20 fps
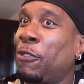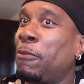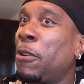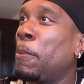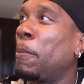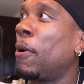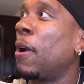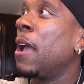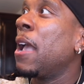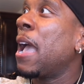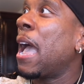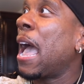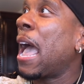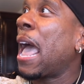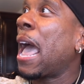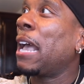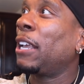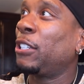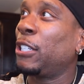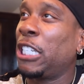Remember,
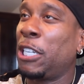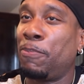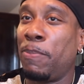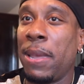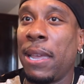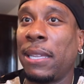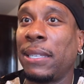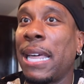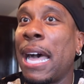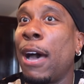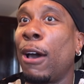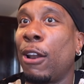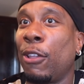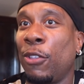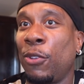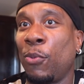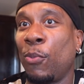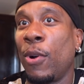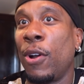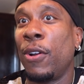actions speak louder
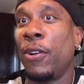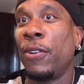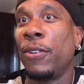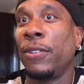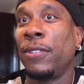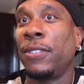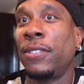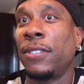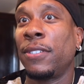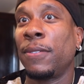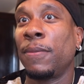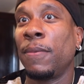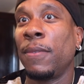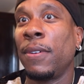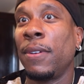than words.